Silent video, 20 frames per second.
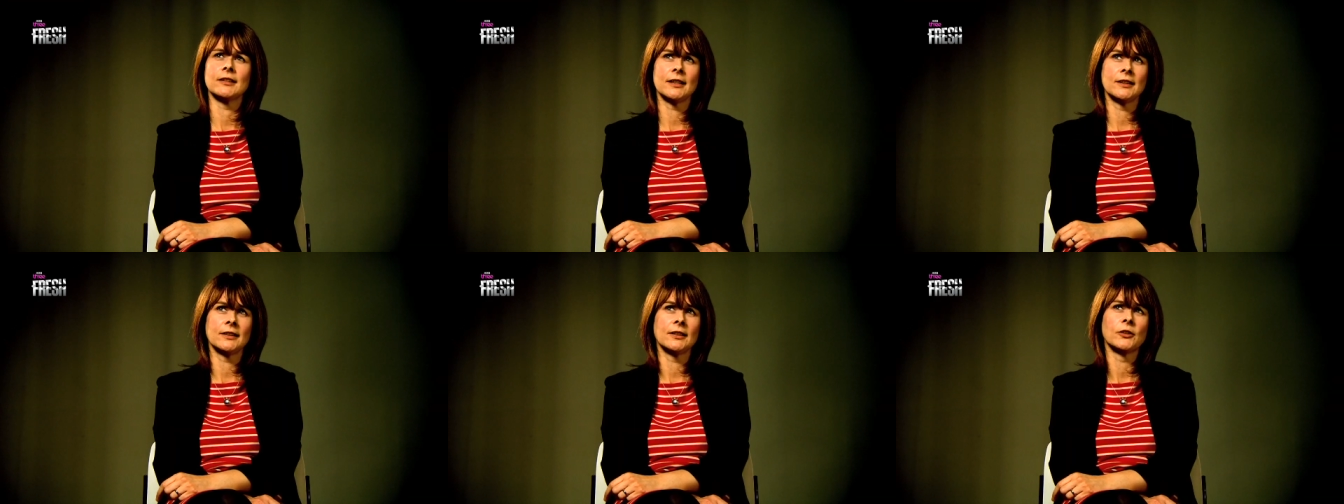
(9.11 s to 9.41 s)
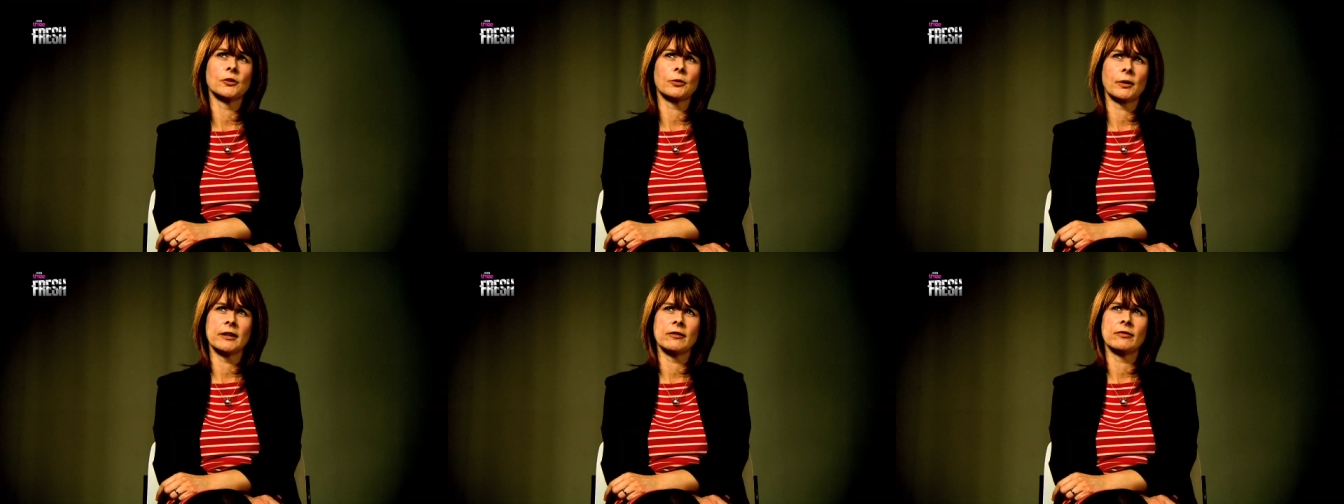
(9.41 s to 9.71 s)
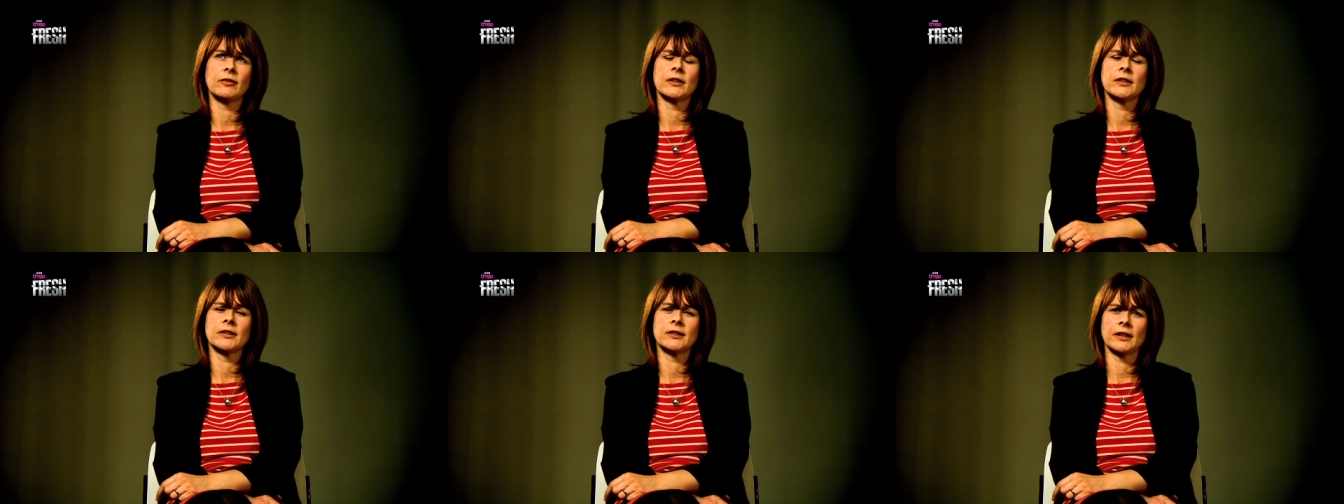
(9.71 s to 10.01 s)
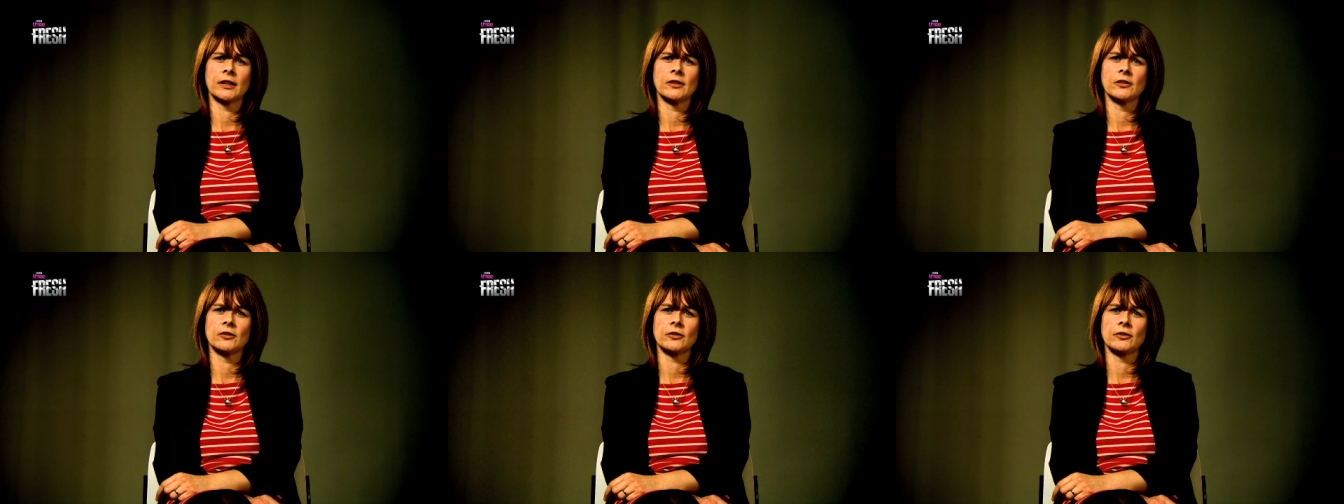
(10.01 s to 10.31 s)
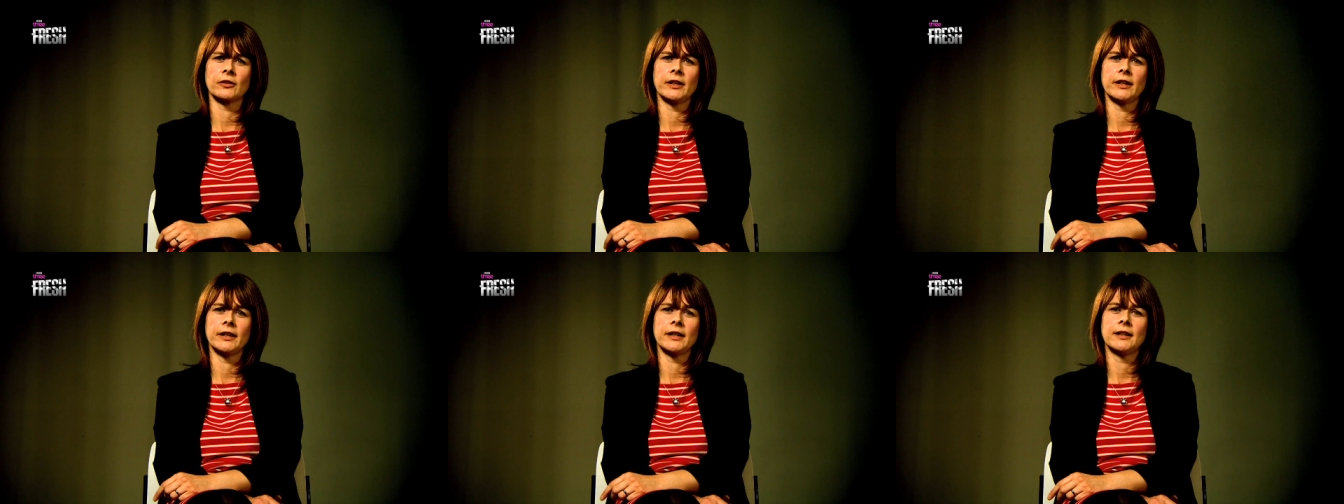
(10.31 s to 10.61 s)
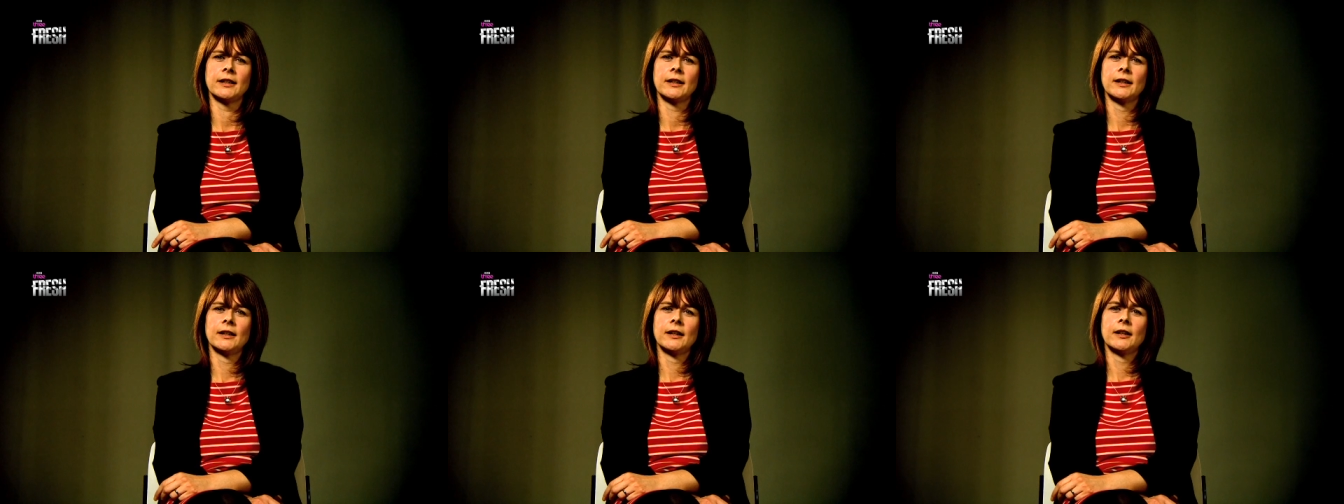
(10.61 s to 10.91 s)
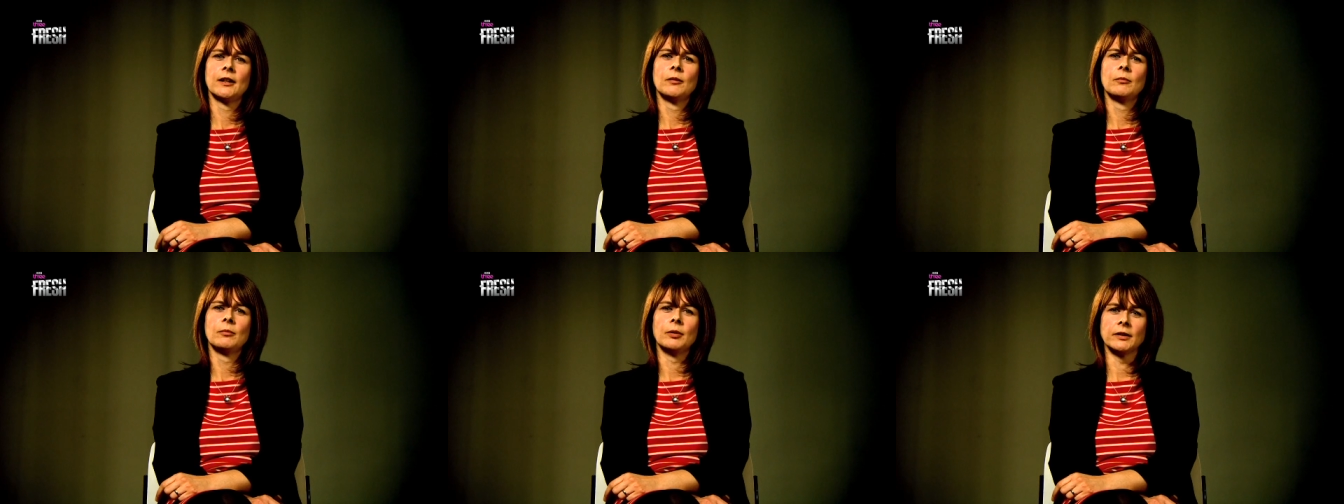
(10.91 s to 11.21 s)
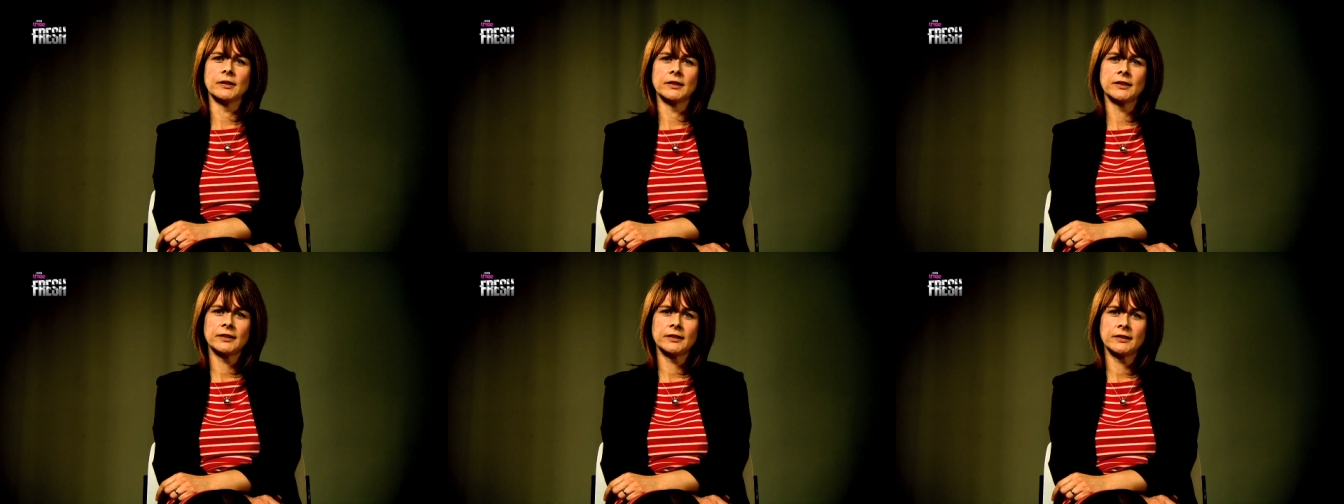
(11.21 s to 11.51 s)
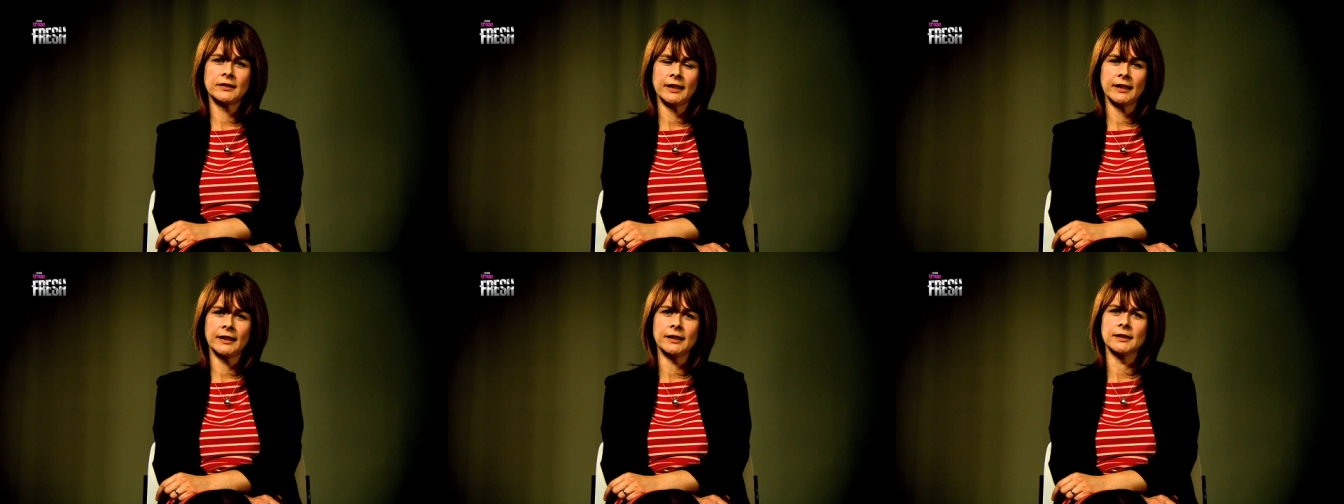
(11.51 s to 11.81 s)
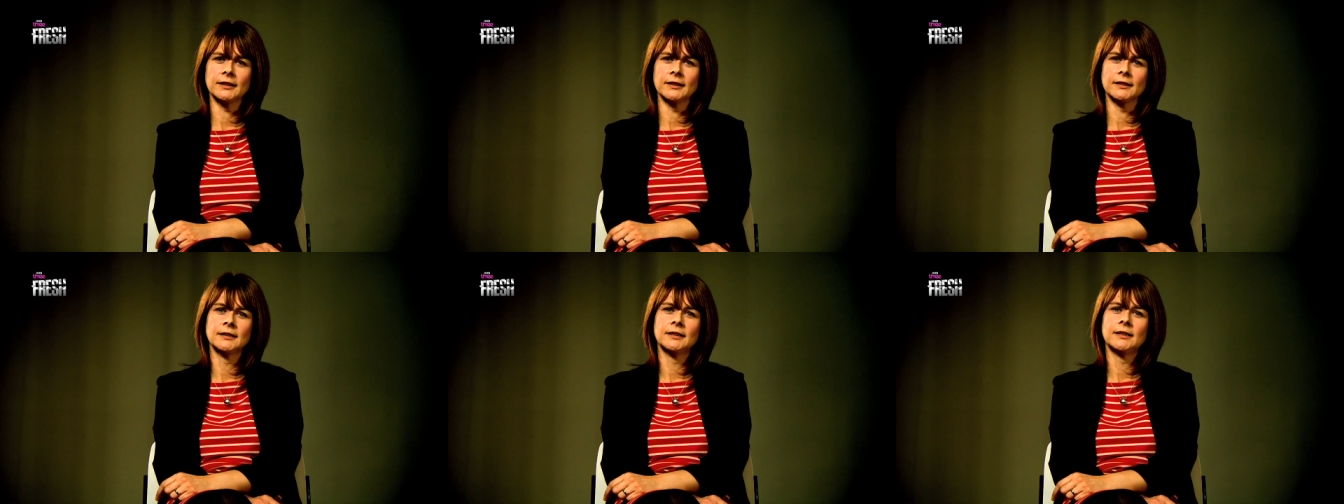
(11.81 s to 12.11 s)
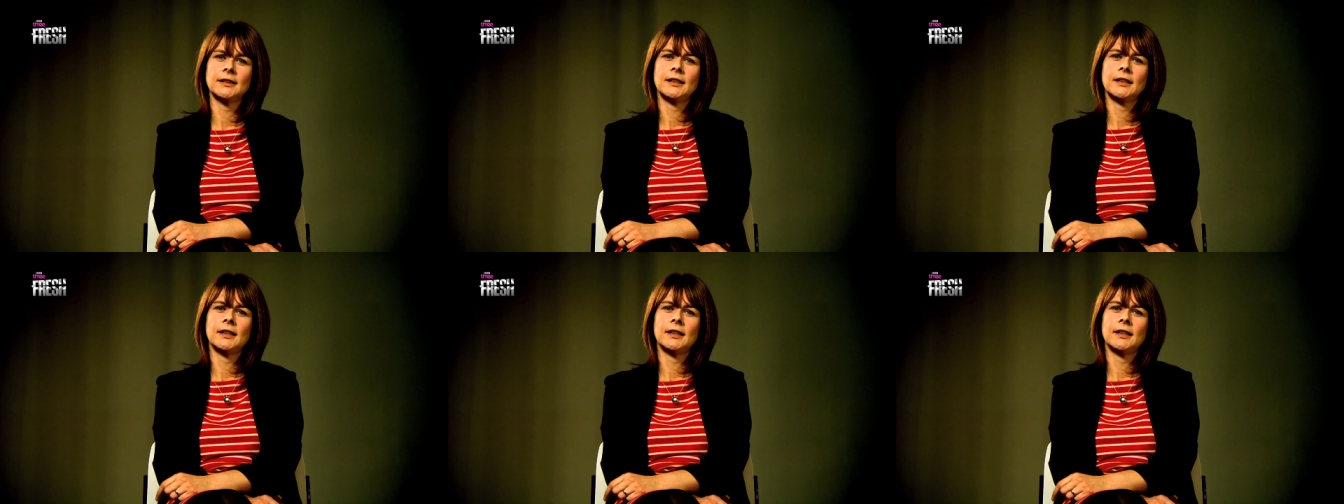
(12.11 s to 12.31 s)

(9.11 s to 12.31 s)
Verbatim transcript: it is the 21st century, but still